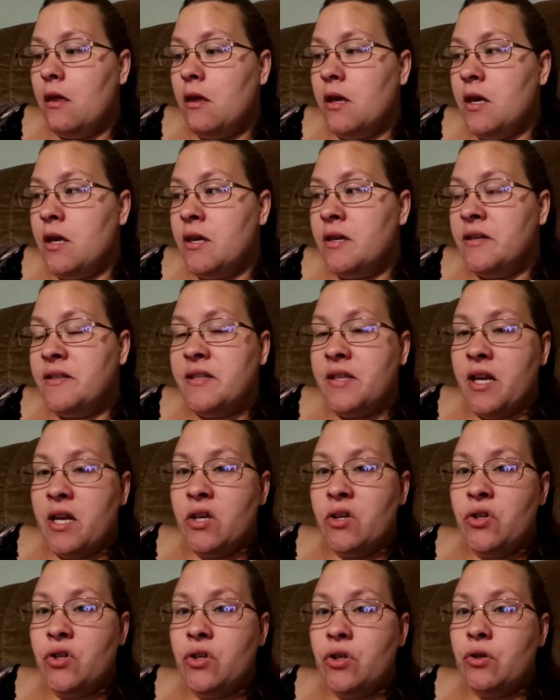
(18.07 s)
is an
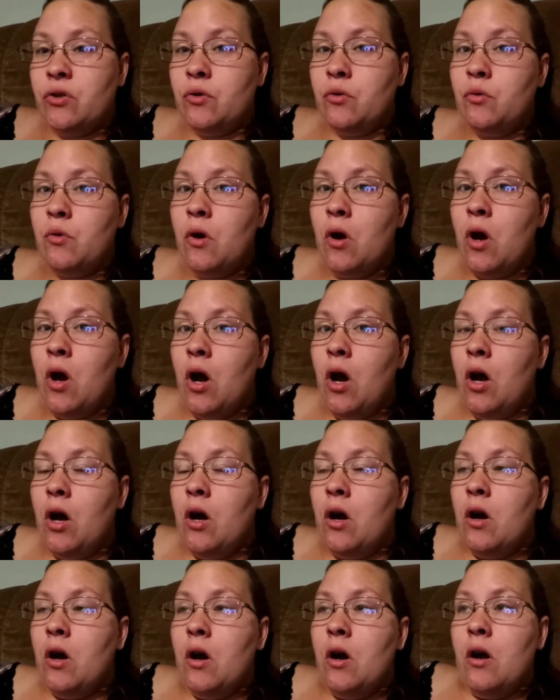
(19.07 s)
issue,
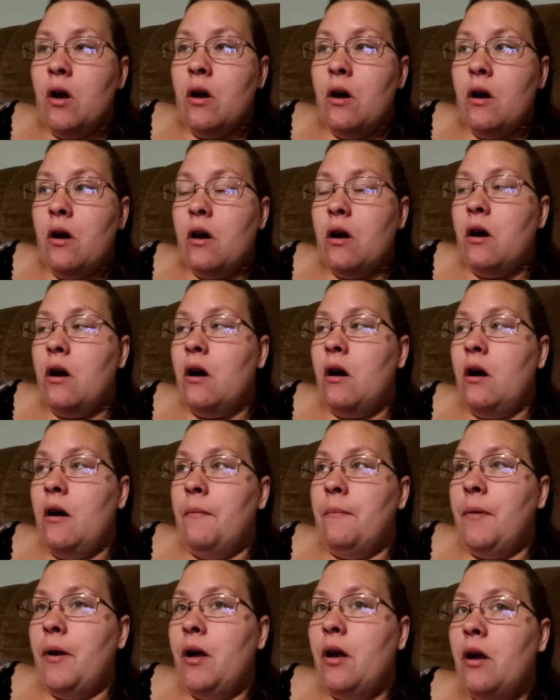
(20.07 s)

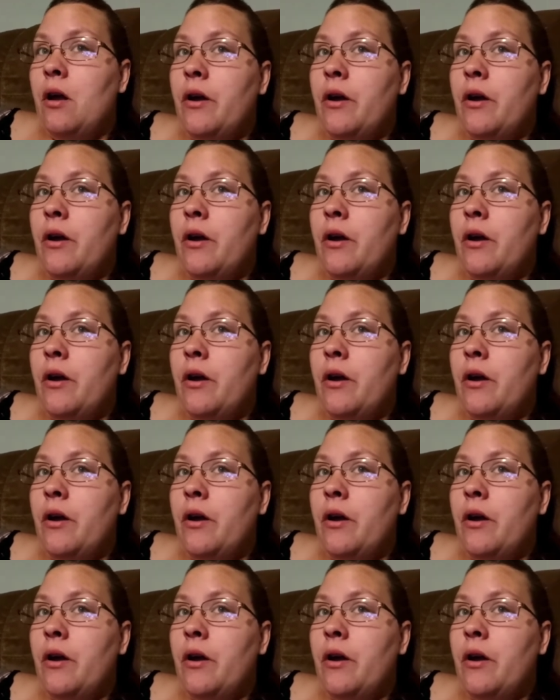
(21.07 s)
I